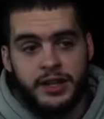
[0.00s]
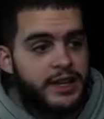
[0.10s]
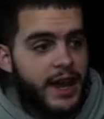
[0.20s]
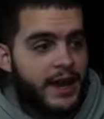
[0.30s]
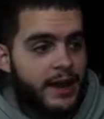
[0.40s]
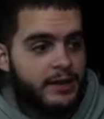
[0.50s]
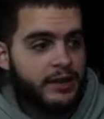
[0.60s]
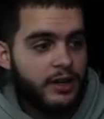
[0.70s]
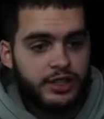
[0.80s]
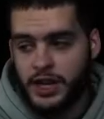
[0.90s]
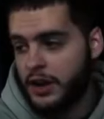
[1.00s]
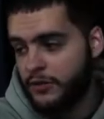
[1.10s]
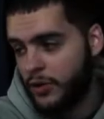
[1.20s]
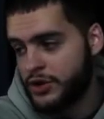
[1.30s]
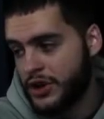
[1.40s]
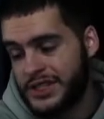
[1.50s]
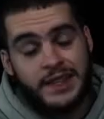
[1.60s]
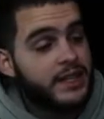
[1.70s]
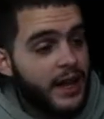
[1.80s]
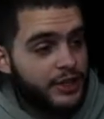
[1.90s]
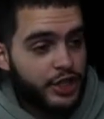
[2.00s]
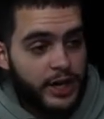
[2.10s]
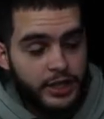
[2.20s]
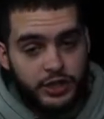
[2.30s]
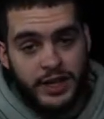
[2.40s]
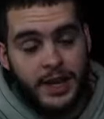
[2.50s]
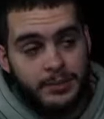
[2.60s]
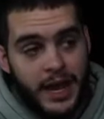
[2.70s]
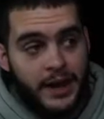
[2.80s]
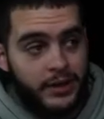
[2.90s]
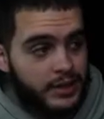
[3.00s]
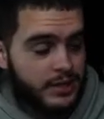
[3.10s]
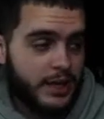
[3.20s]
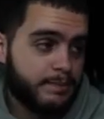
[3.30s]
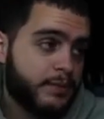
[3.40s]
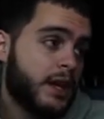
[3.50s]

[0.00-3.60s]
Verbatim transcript: Dak had a touchdown and four hundred yards. That did not change. They kept Dak the same.